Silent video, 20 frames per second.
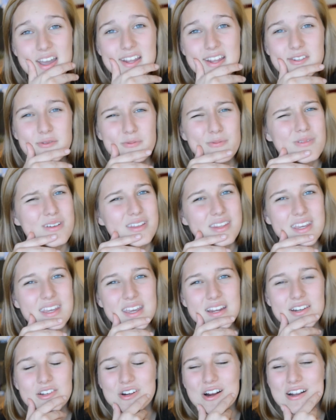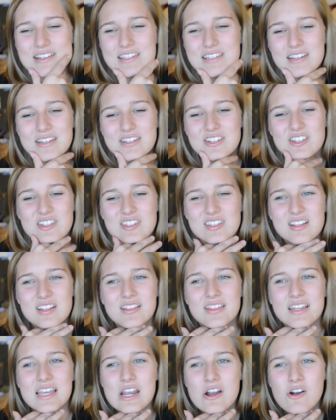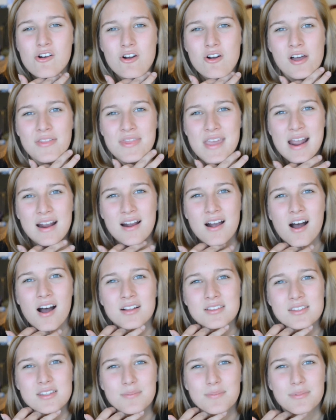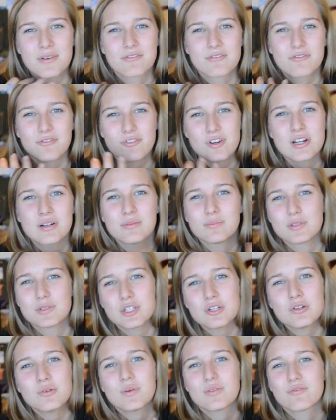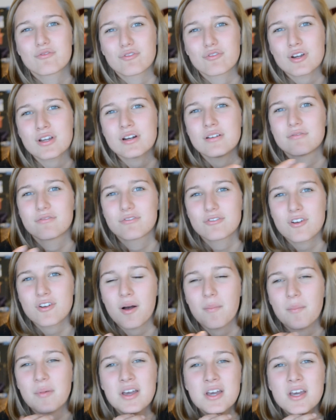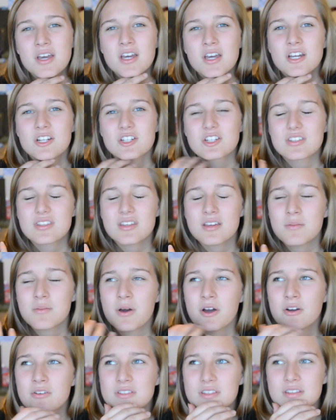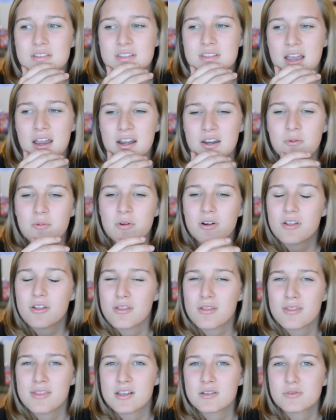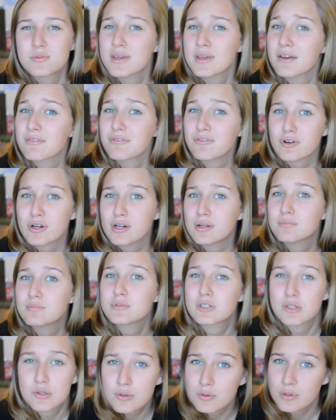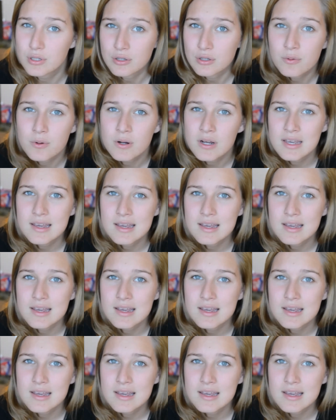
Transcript: It's really interesting just to linger on that concept of freedom to and freedom from. Just think about in society, what are the things we have freedom to do